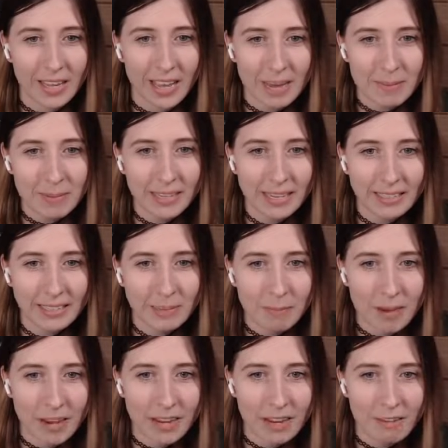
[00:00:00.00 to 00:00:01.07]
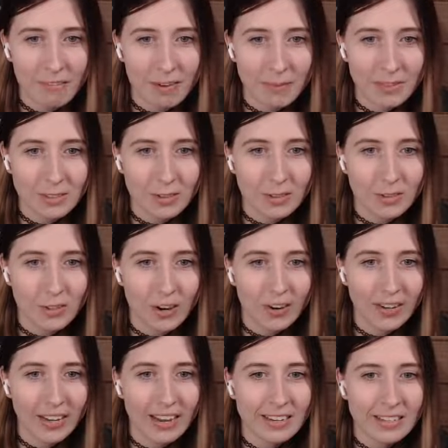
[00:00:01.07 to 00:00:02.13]
Happy Cake Day, Maaya. Found this old
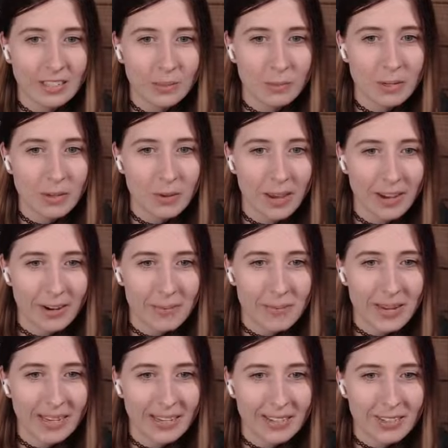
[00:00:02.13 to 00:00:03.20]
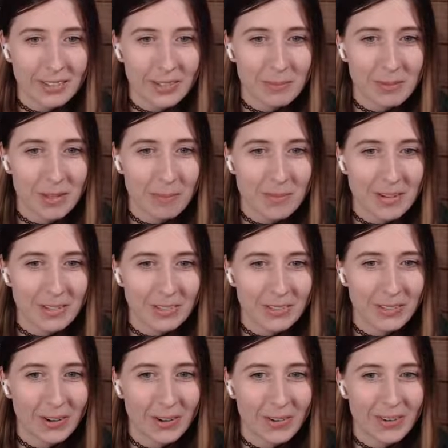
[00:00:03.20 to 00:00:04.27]
drawing I did when you had a baking stream some years
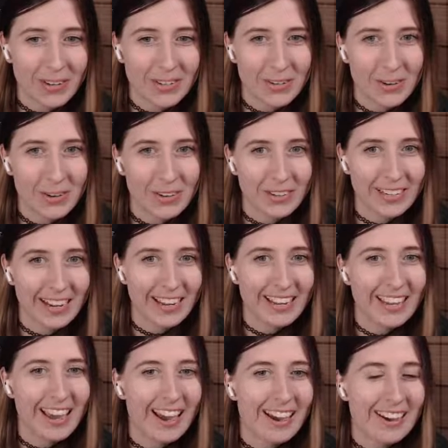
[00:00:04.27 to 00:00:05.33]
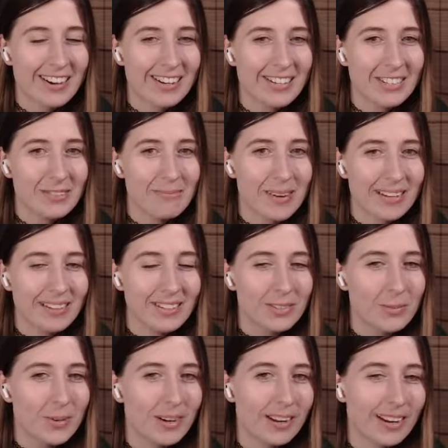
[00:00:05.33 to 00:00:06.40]
ago. Enjoy your day. Yeah, she made this
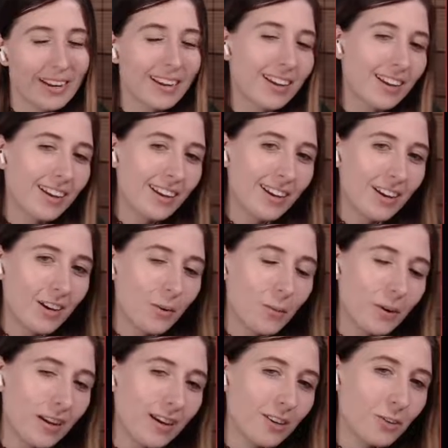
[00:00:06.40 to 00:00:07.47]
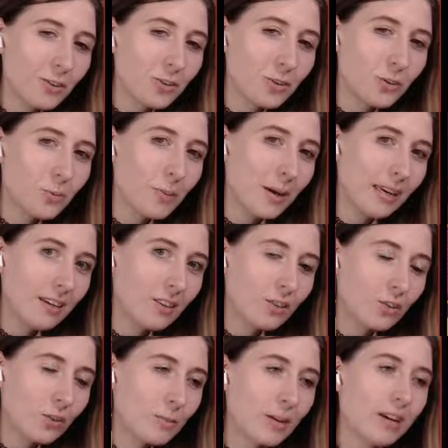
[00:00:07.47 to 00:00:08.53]
when I when I used to do baking
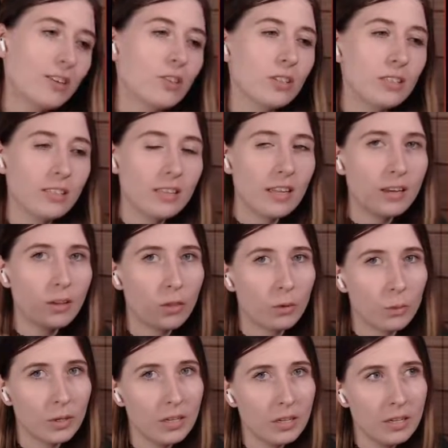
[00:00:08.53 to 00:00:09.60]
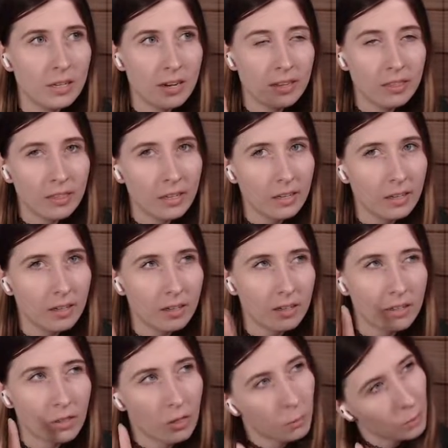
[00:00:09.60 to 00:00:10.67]
streams. I actually did like three, I think,
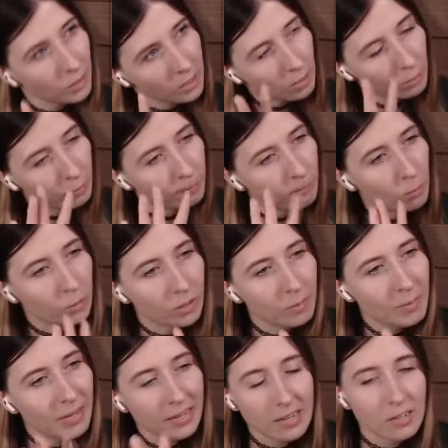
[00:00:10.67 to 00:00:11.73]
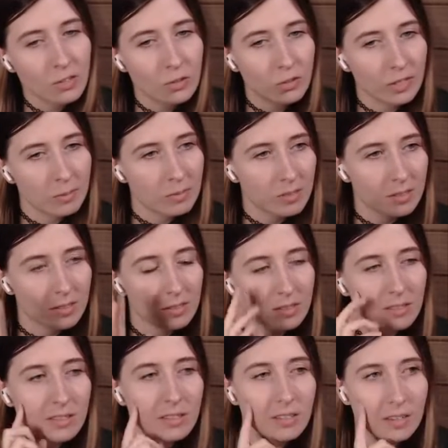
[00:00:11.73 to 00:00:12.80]
three or four baking
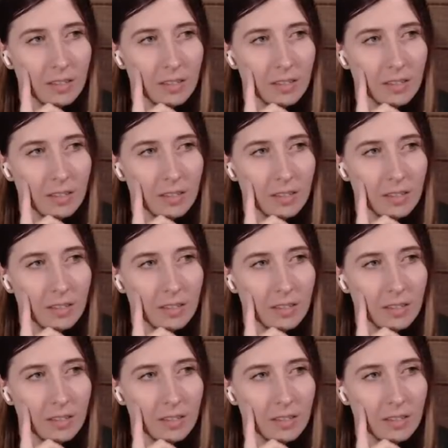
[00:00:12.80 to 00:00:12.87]
streams.